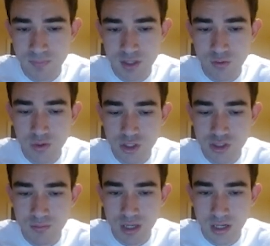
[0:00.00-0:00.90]
There really
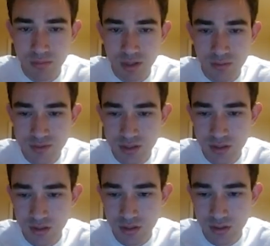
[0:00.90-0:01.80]
shouldn't be any problems
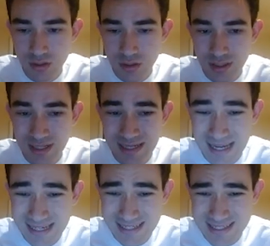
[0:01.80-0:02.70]
here.
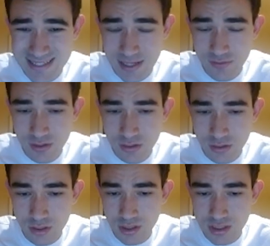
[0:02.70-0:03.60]
Knight d7.
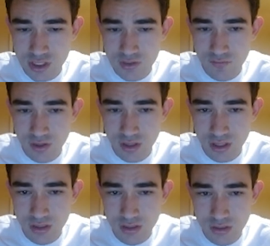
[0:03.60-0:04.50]
Okay, that's just a free
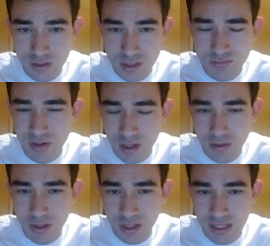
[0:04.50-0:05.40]
knight. He's probably
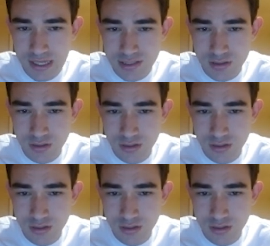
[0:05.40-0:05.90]
going to castle.